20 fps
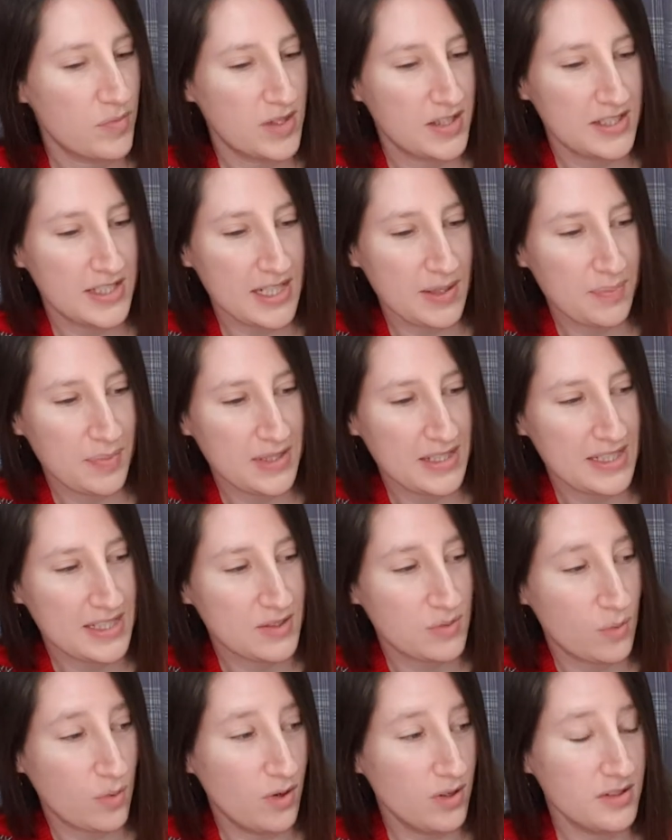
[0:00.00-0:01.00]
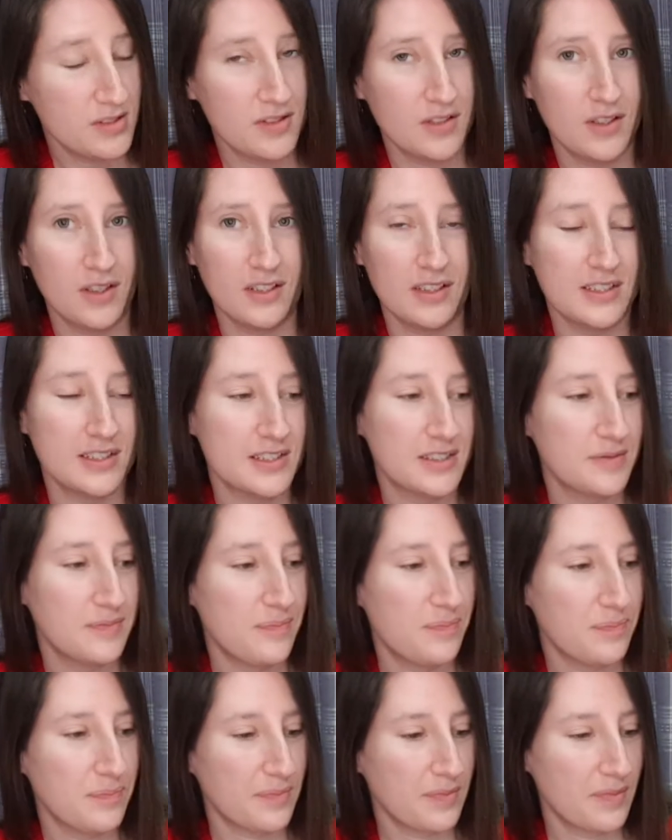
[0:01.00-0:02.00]
Japanese watercolours.
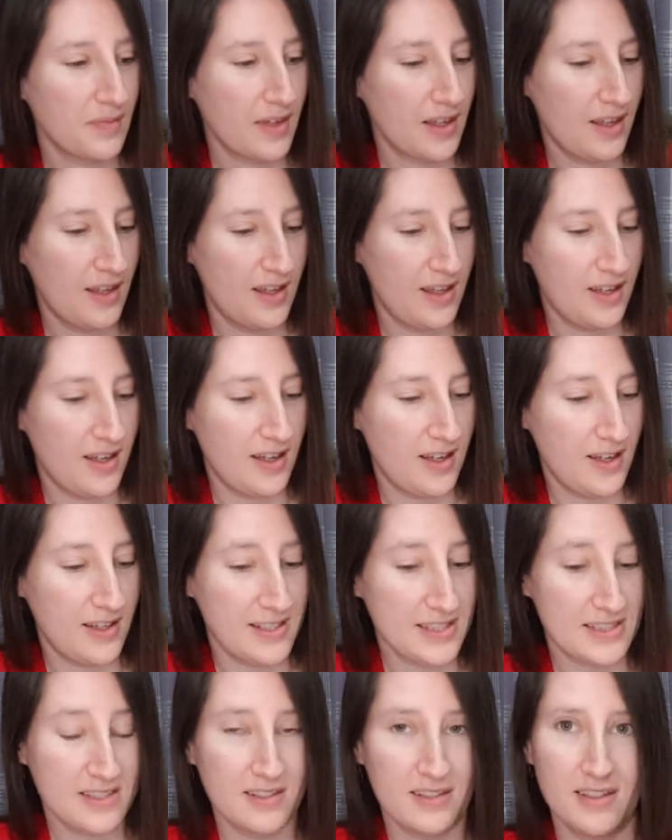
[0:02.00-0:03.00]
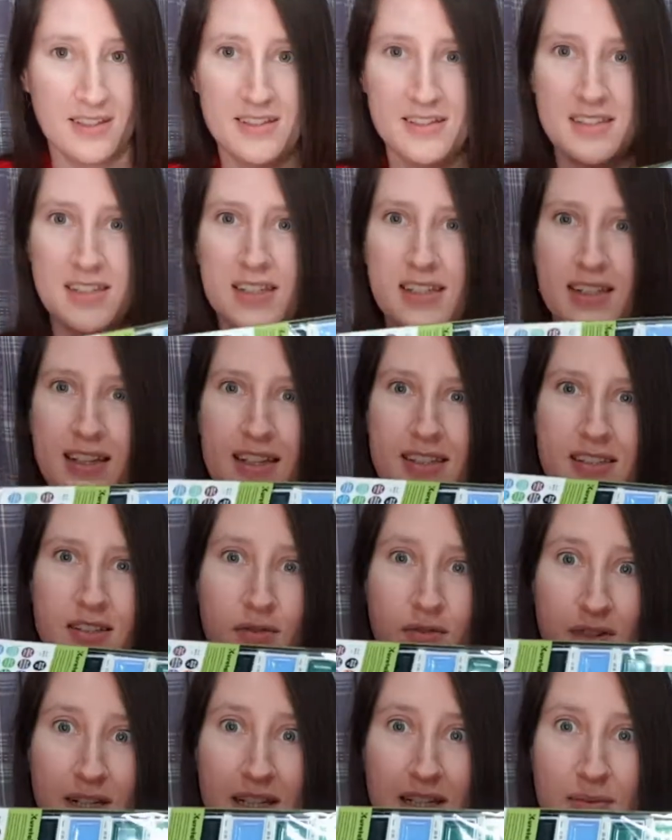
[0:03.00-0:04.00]
and it's, you can see like it's a
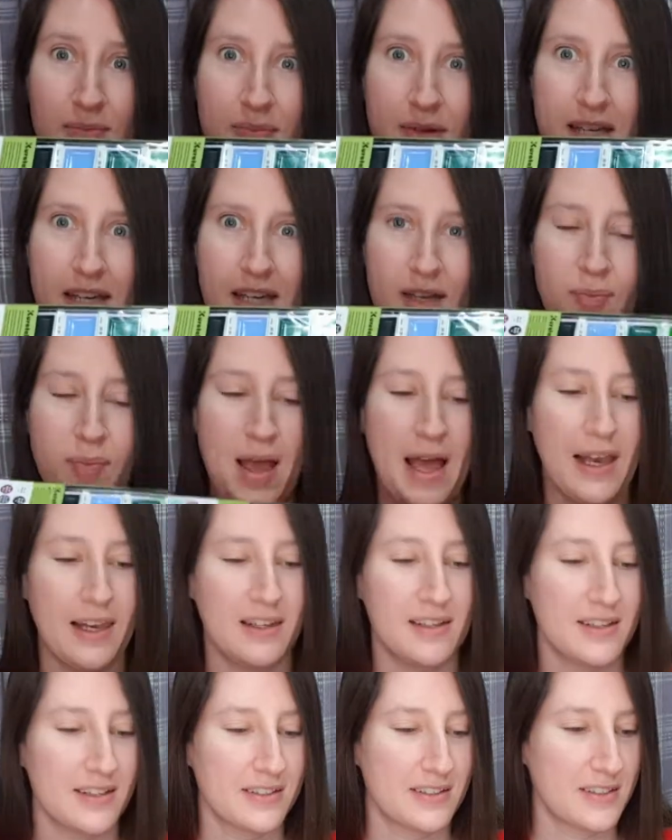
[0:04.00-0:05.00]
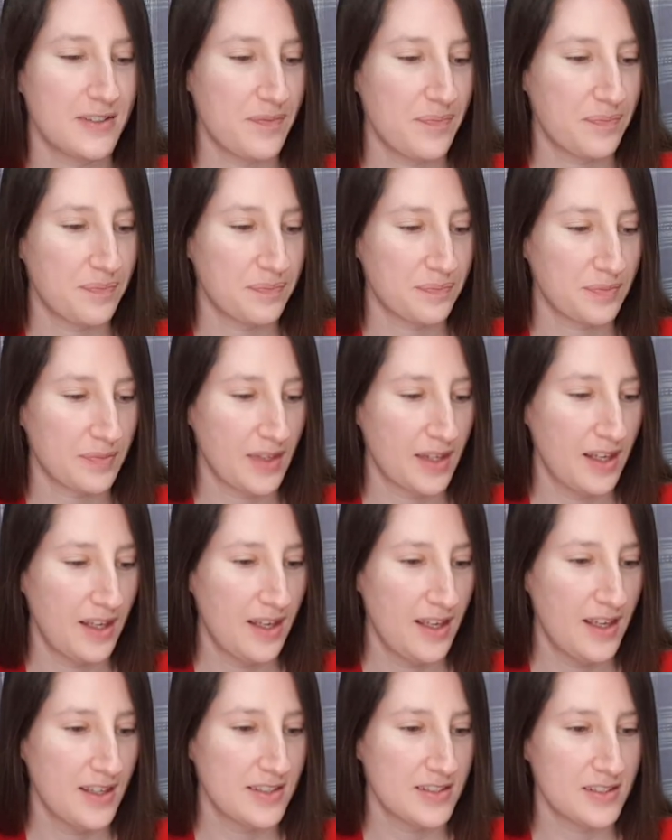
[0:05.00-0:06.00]
really big palette.
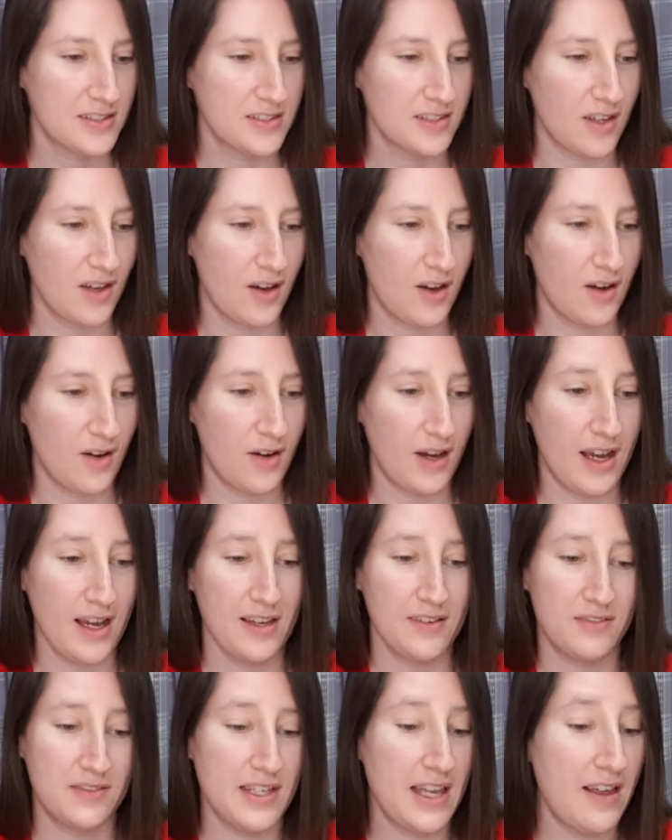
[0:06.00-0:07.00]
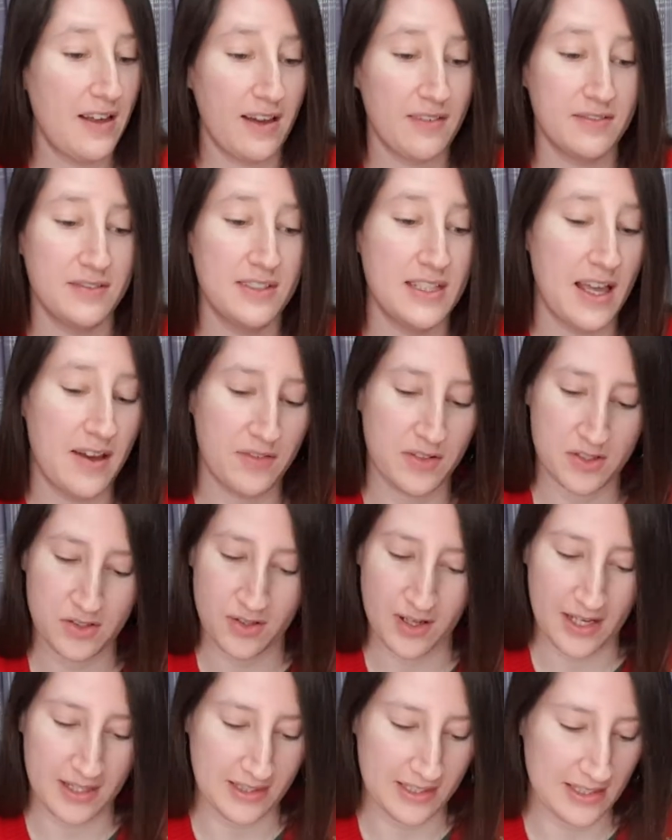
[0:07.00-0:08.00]
So I've never
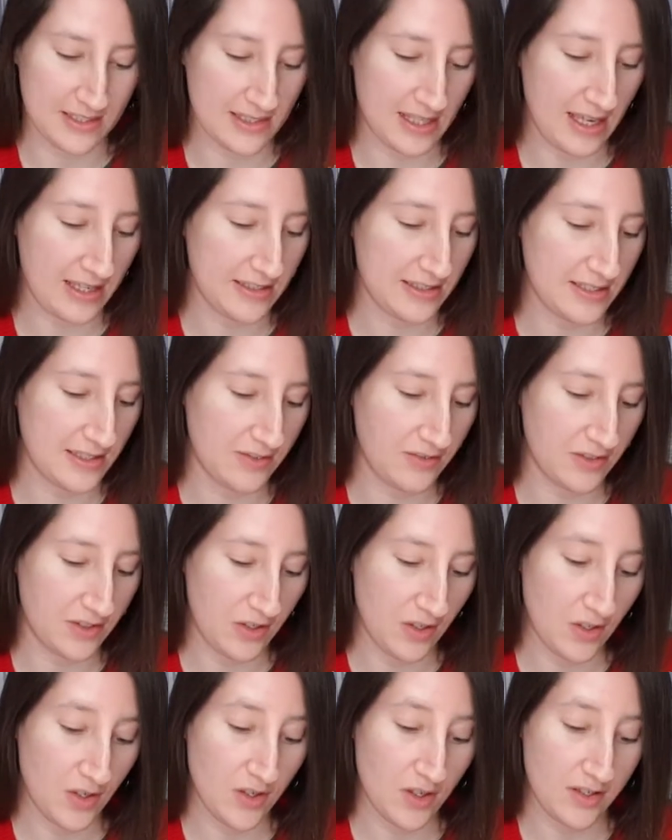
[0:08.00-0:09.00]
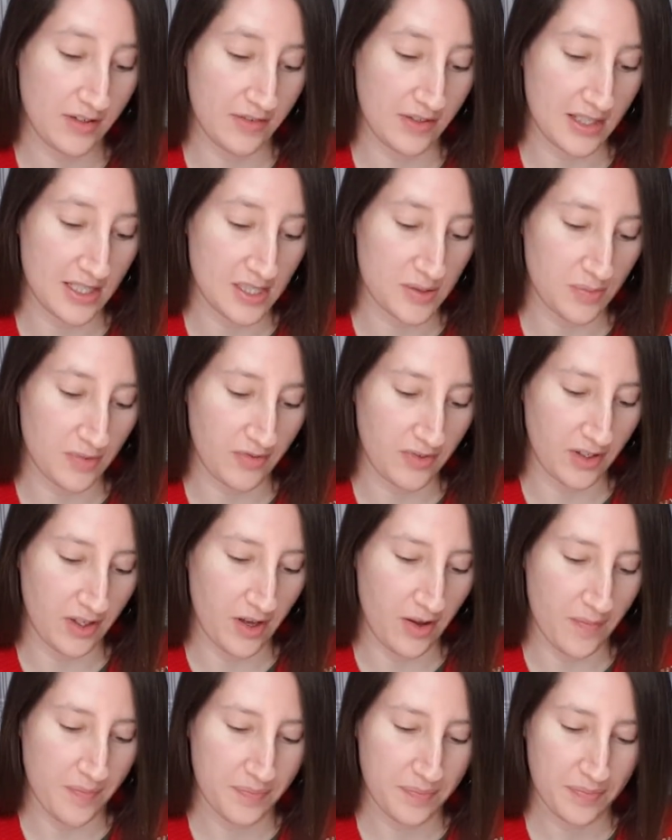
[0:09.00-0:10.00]
tried these. I hadn't even heard of these
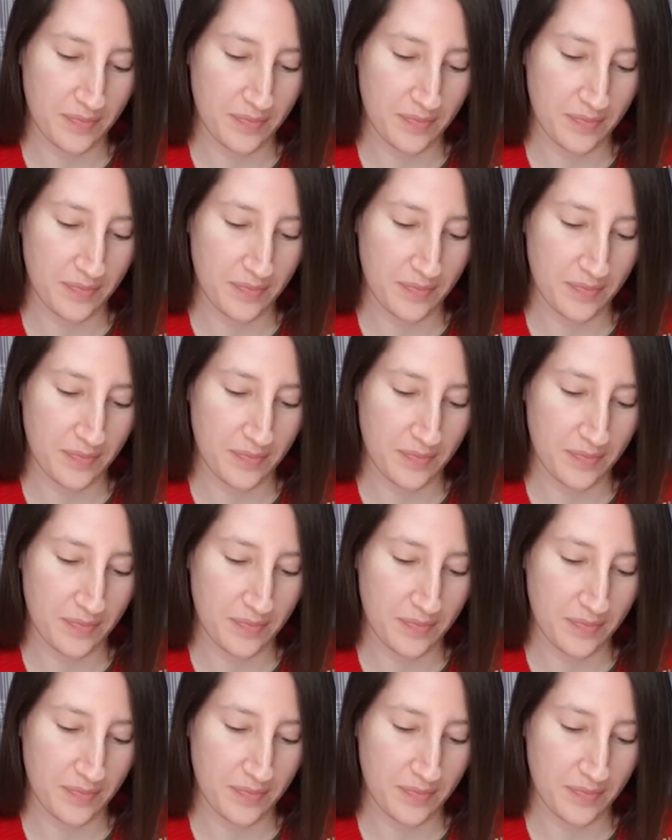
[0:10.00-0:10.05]
before.